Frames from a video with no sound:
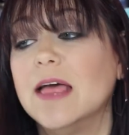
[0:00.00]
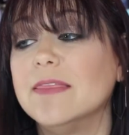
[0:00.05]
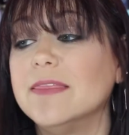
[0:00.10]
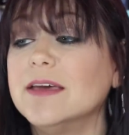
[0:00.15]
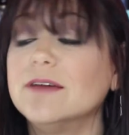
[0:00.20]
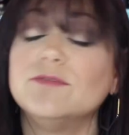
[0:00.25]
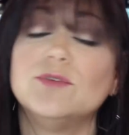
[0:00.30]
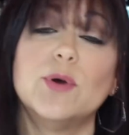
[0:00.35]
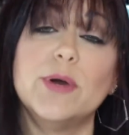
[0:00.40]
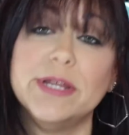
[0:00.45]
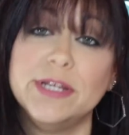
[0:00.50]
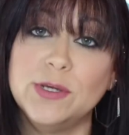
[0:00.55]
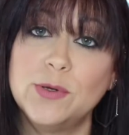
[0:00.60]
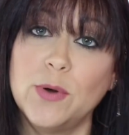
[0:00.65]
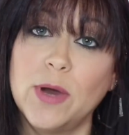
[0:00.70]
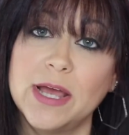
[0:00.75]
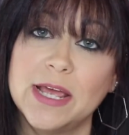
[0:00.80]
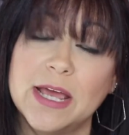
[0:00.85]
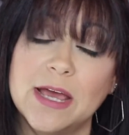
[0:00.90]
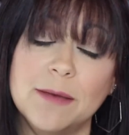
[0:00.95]
They have no idea
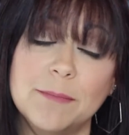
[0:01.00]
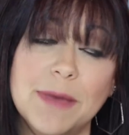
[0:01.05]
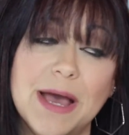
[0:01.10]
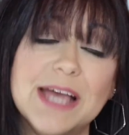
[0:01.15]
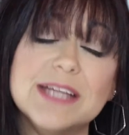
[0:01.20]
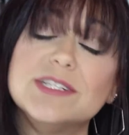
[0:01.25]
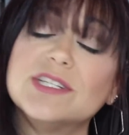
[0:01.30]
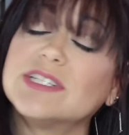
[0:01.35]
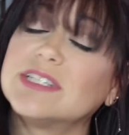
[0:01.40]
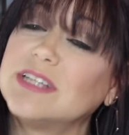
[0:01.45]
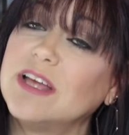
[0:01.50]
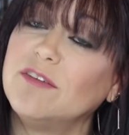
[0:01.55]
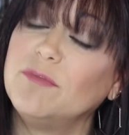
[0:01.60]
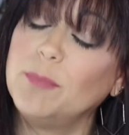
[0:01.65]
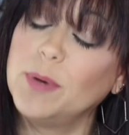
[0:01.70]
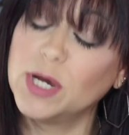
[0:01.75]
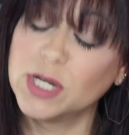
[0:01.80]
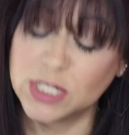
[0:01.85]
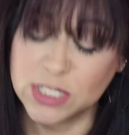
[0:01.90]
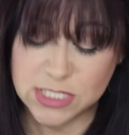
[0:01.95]
who I am. I just love
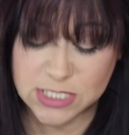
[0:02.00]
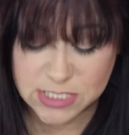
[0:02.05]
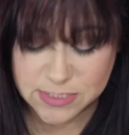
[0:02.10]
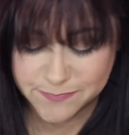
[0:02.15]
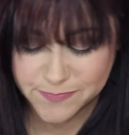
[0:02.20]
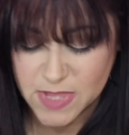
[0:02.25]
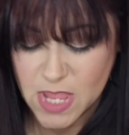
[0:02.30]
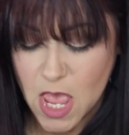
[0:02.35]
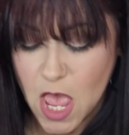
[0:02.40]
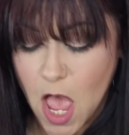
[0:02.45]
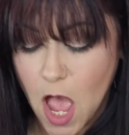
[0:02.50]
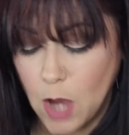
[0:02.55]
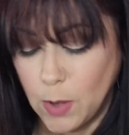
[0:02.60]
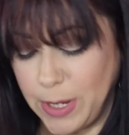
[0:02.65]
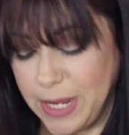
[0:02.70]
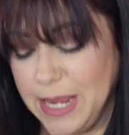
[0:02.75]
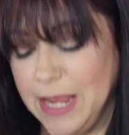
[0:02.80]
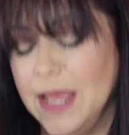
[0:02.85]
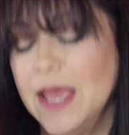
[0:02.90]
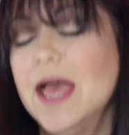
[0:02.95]
books.
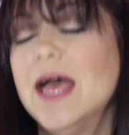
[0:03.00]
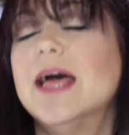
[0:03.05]
Okay,